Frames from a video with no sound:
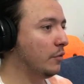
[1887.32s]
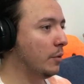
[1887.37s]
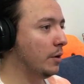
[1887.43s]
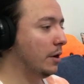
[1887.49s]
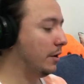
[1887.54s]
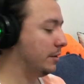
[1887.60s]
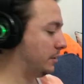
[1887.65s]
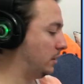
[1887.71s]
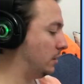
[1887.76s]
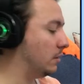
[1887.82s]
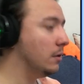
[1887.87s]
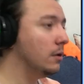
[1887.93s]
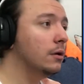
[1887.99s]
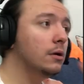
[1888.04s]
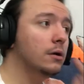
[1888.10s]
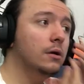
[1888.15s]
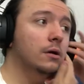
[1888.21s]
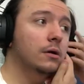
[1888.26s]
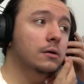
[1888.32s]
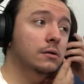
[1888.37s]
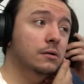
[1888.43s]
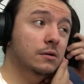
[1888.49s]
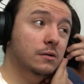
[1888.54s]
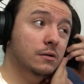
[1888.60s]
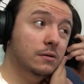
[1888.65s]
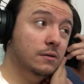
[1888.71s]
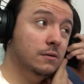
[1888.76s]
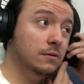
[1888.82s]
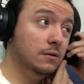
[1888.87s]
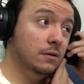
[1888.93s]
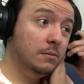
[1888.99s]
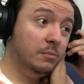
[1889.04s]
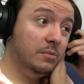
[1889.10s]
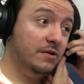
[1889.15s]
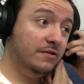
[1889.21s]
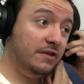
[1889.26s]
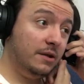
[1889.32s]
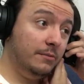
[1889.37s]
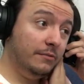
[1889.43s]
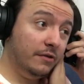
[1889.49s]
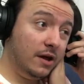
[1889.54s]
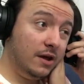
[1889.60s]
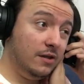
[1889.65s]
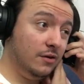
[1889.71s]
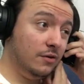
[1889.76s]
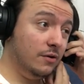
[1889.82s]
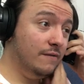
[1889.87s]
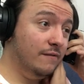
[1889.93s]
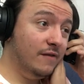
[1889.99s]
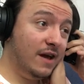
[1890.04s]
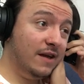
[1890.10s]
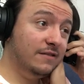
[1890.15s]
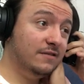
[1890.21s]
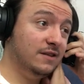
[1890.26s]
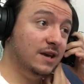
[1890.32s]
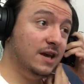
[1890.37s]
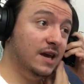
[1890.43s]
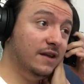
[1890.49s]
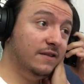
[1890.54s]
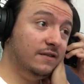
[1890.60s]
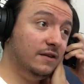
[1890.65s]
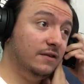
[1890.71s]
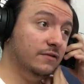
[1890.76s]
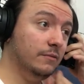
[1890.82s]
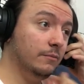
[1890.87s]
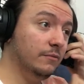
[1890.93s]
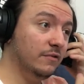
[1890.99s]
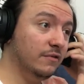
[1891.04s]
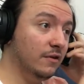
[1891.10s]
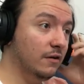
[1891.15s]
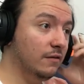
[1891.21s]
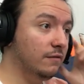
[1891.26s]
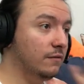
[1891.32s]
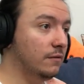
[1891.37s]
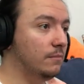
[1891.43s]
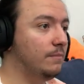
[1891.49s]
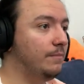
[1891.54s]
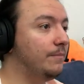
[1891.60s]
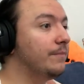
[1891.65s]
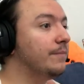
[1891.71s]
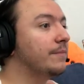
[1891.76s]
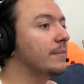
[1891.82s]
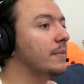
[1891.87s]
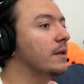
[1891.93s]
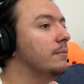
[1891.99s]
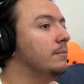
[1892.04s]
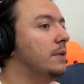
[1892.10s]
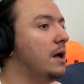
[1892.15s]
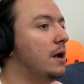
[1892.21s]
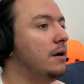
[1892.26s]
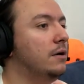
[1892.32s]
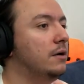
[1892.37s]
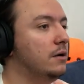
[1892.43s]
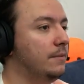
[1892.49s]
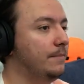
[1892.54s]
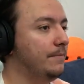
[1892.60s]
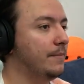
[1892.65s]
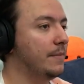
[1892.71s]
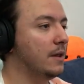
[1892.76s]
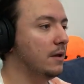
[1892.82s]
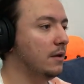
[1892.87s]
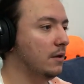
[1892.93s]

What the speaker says: what's going on here. But it seems like they're investigating some stuff. I don't know.